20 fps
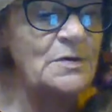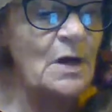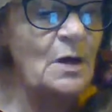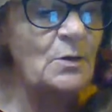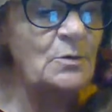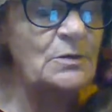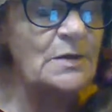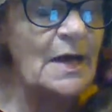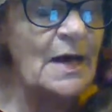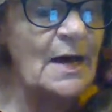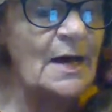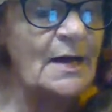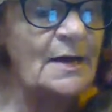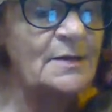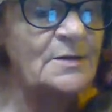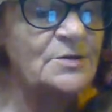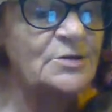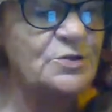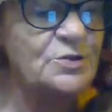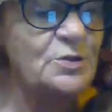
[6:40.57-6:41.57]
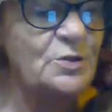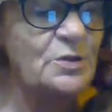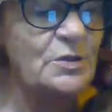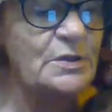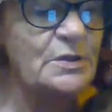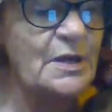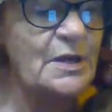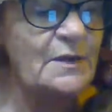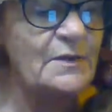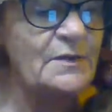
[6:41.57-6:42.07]
Oh, Diana, surely
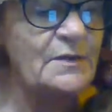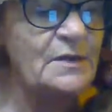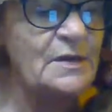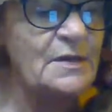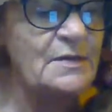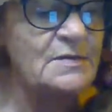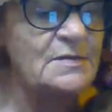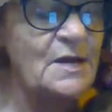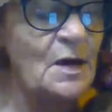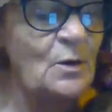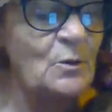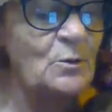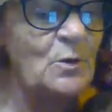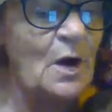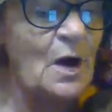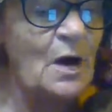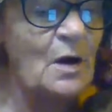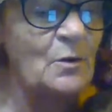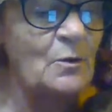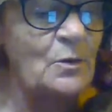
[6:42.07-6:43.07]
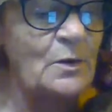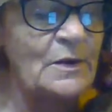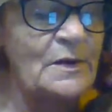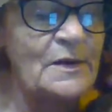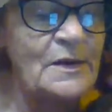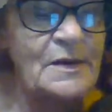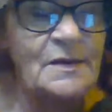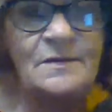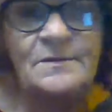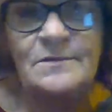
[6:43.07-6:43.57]
nothing has gone wrong with
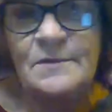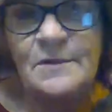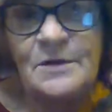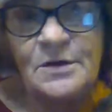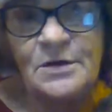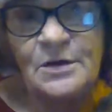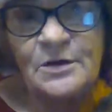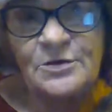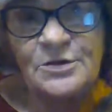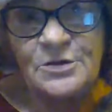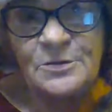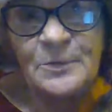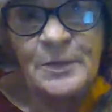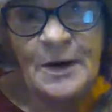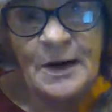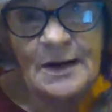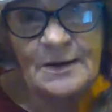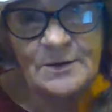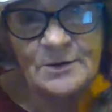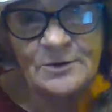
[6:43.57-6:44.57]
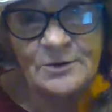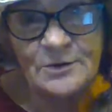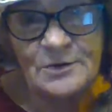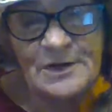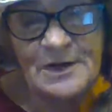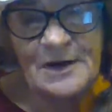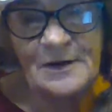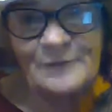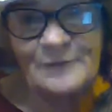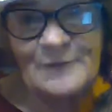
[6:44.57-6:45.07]
it." You know, she prides
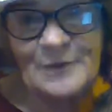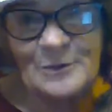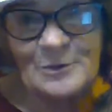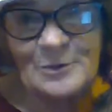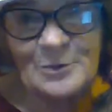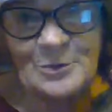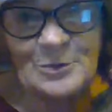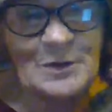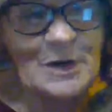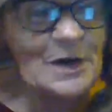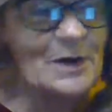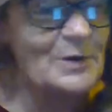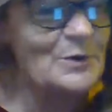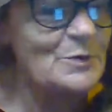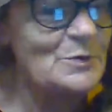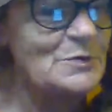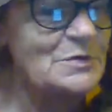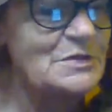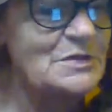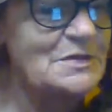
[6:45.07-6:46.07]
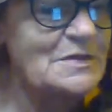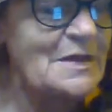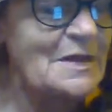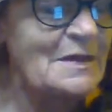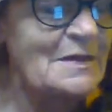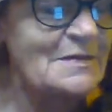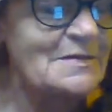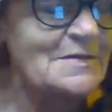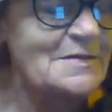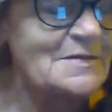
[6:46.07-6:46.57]
herself on her nose.
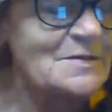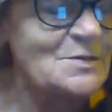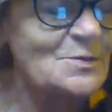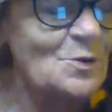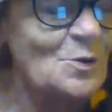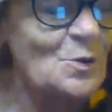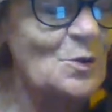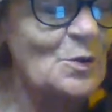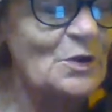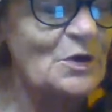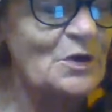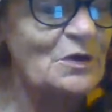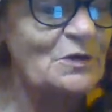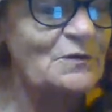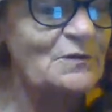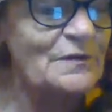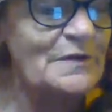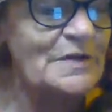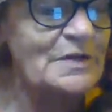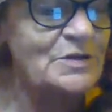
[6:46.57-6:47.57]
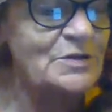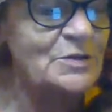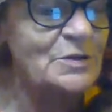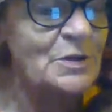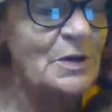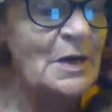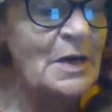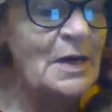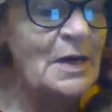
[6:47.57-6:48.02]
That's her one good feature.